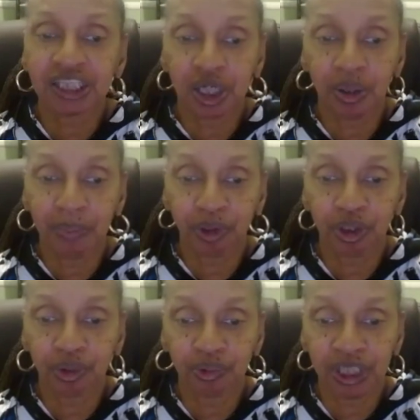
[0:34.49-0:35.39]
So I'm
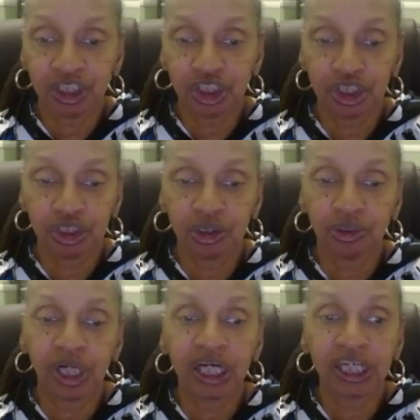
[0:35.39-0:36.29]
going to read to
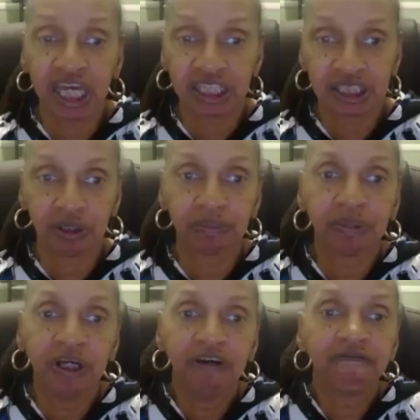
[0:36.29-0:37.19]
you an
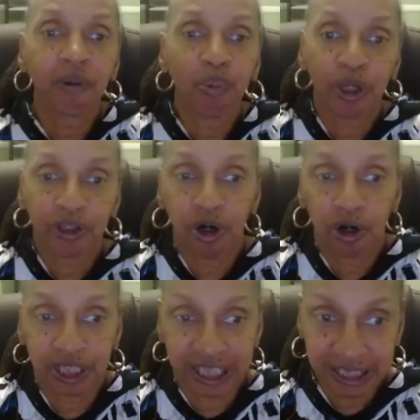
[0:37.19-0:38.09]
excerpt from Where the
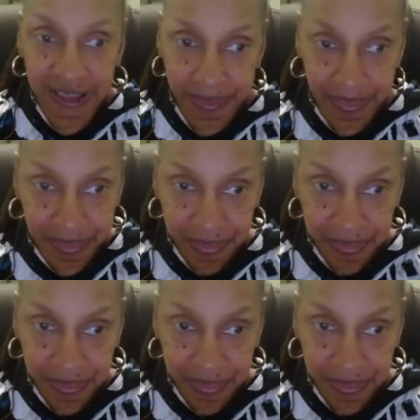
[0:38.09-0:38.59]
Heart Is.